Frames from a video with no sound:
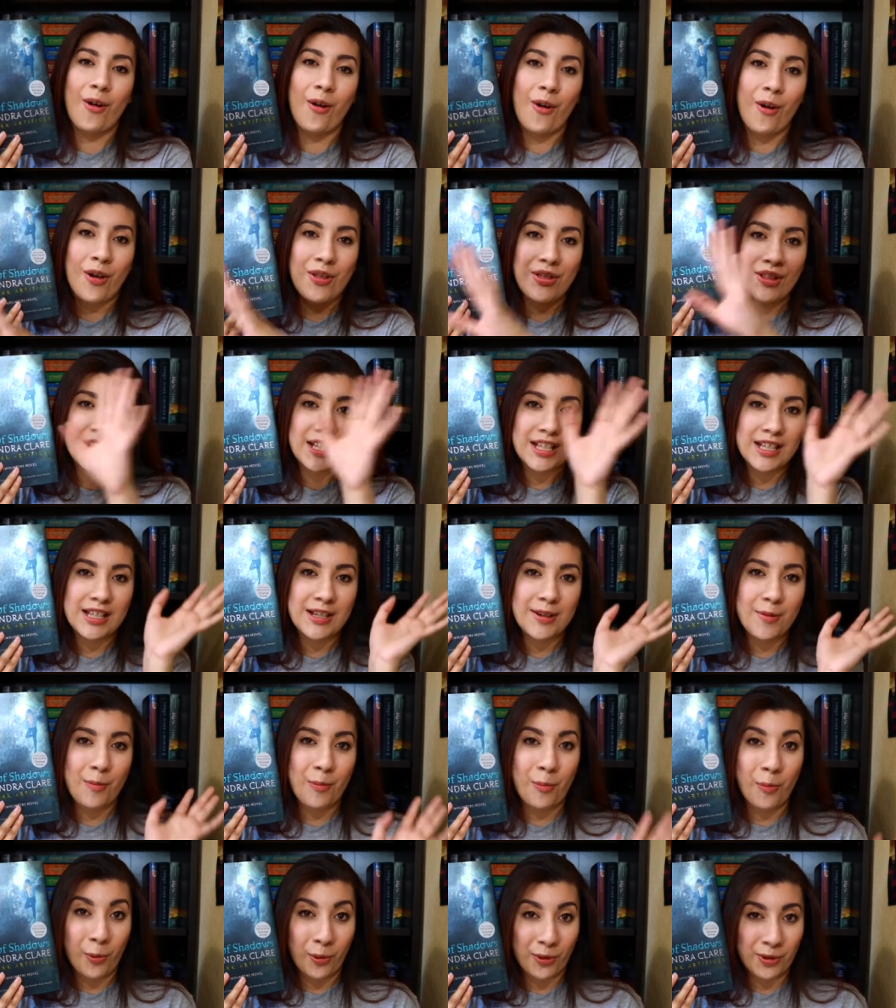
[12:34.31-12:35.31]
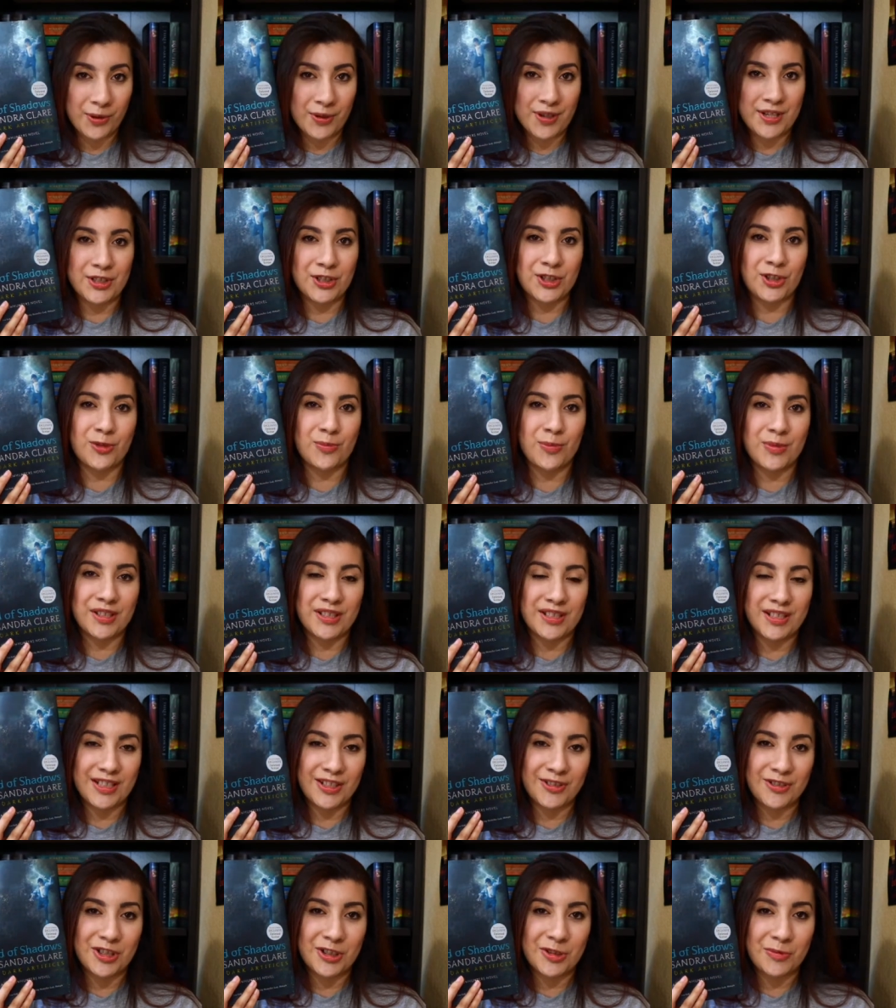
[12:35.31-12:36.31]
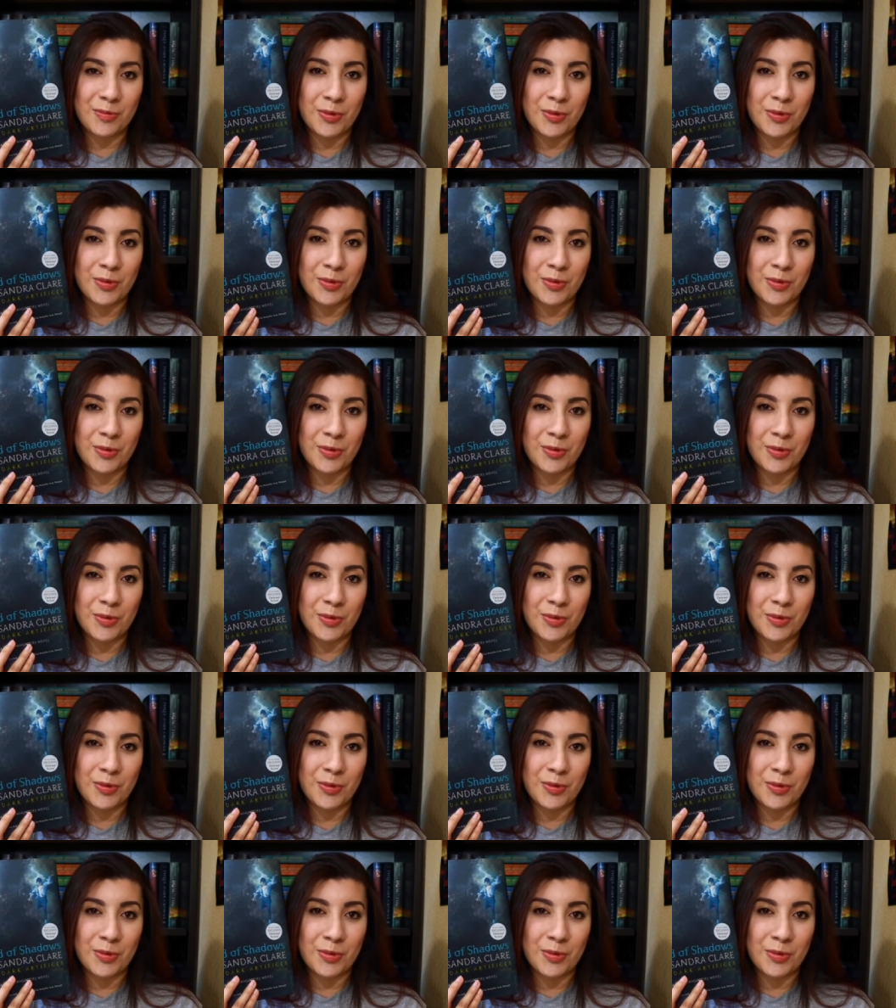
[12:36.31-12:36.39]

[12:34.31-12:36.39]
all the Mortal Instruments series